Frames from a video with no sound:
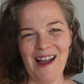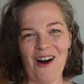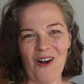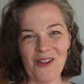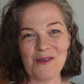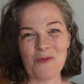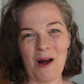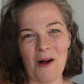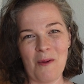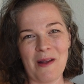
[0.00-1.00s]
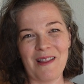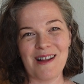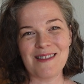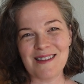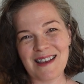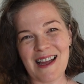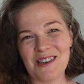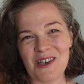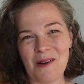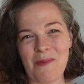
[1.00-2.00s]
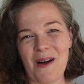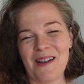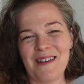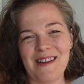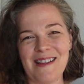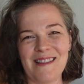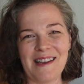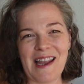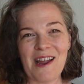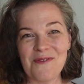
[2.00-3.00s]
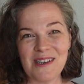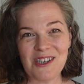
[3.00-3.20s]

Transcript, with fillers: all is well, but lots to catch up on in the lifey